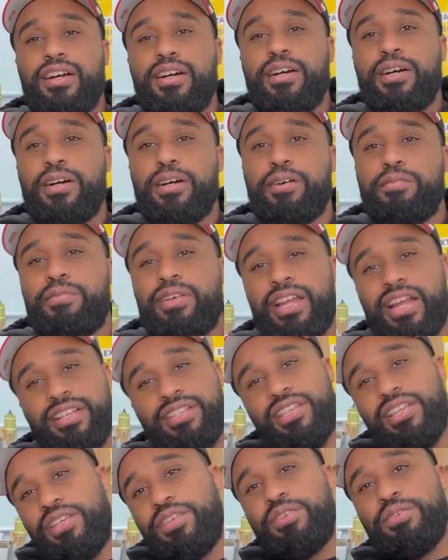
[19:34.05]
And I'll
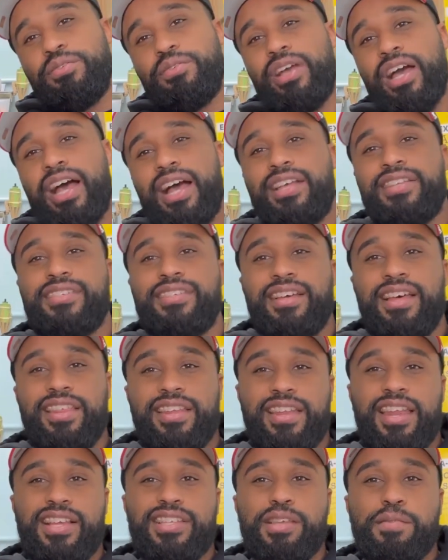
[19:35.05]
see you guys
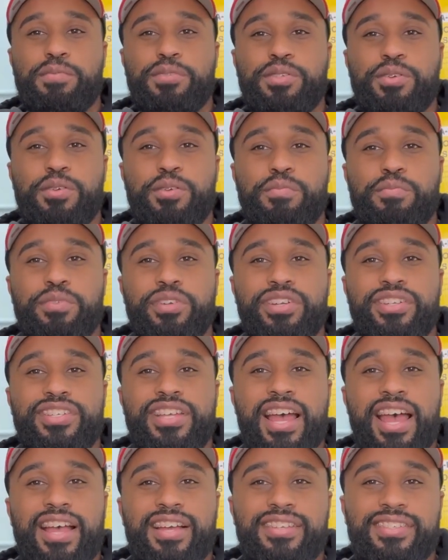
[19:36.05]
on the next episode of
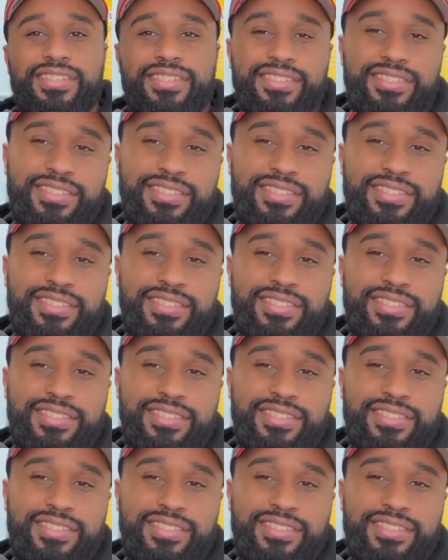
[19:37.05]
Breeders Hacks.